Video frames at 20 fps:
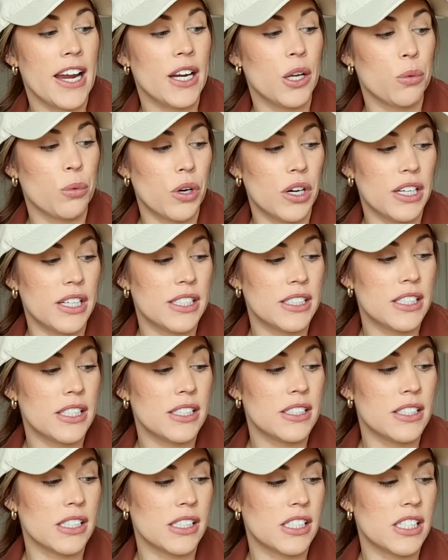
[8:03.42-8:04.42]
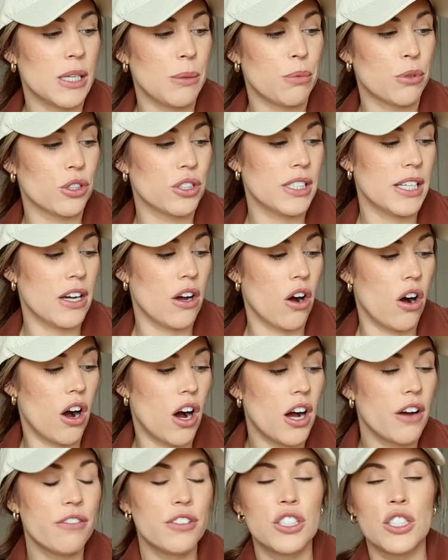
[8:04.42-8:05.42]
and it was 60%
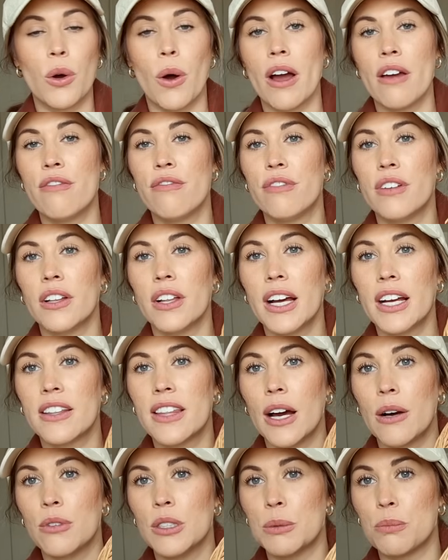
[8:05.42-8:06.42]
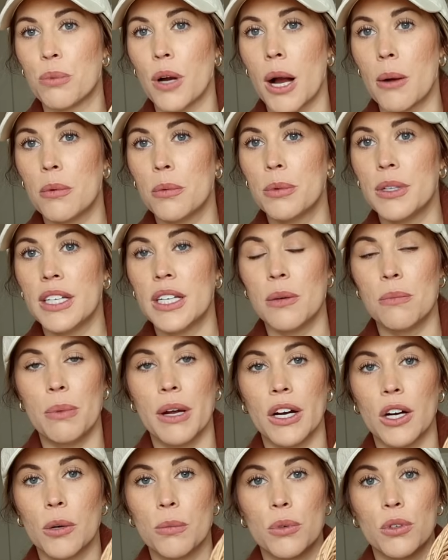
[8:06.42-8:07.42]
off, so I feel like that was probably
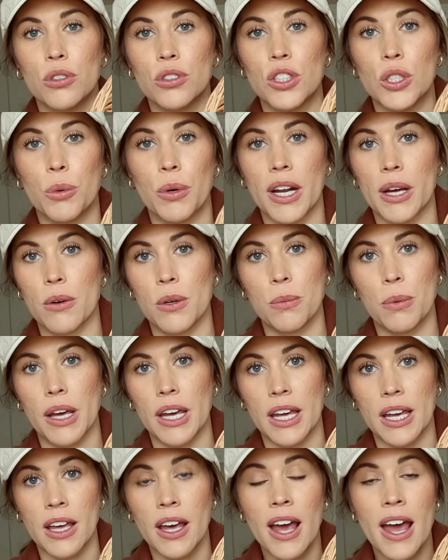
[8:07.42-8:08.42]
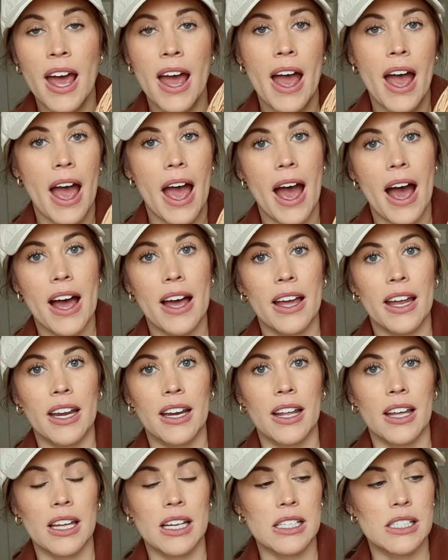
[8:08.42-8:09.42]
comparable to what I would pay at an
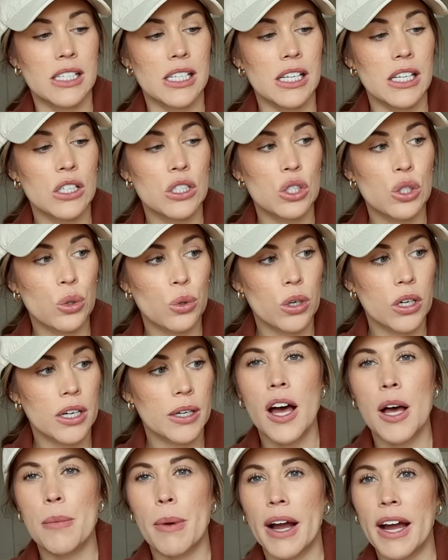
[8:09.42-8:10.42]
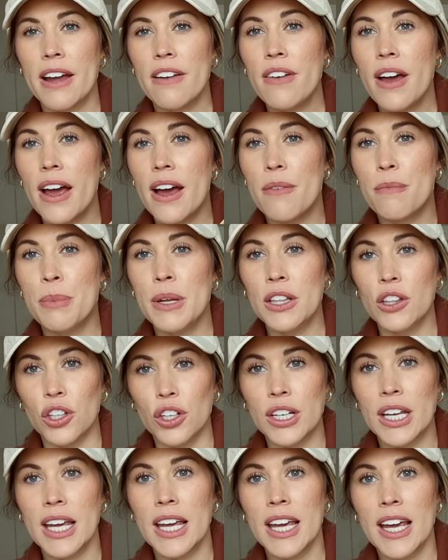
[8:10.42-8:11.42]
antique store. I've been
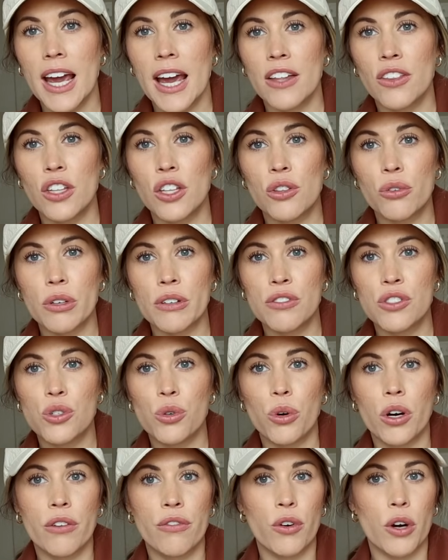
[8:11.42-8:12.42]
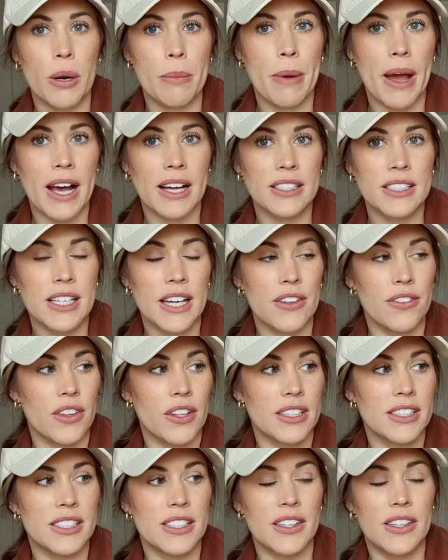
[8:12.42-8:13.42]
looking at the thrift store for a basket
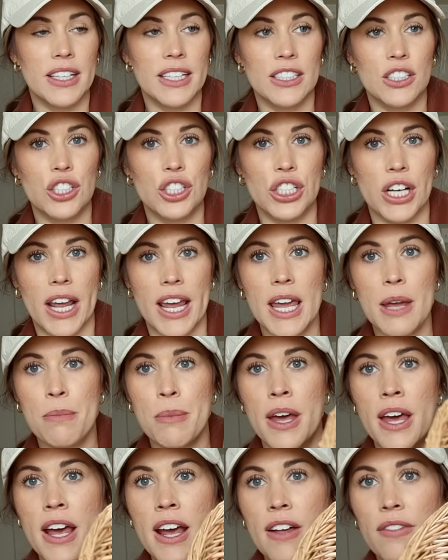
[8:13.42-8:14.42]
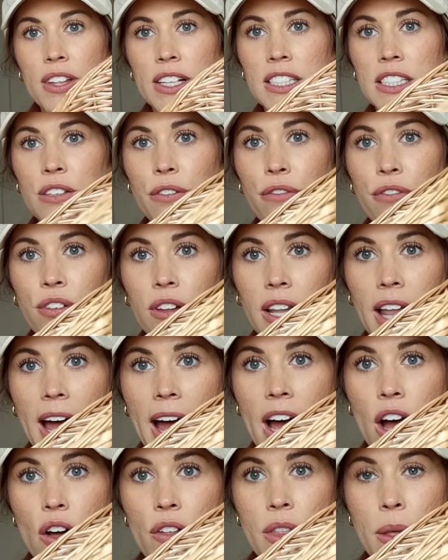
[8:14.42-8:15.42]
that's this shape, that's
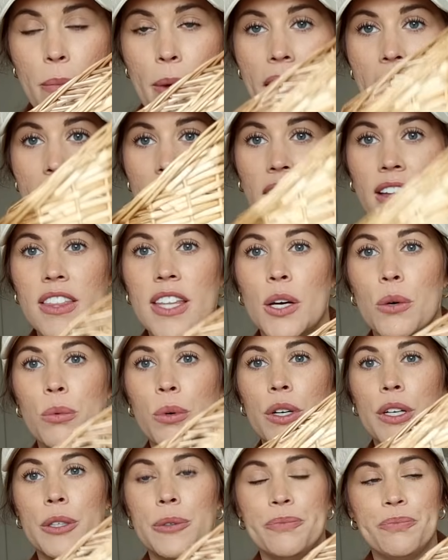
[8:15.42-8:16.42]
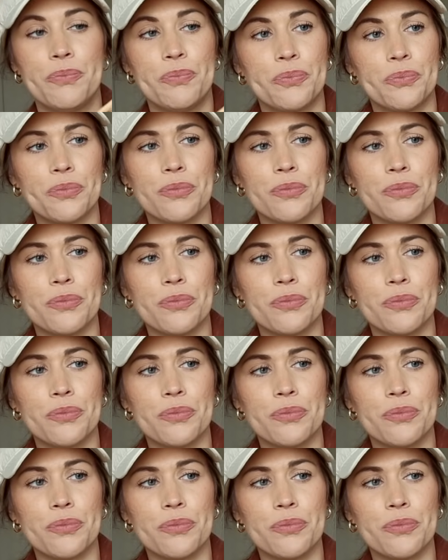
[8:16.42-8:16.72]
flat on the back, that will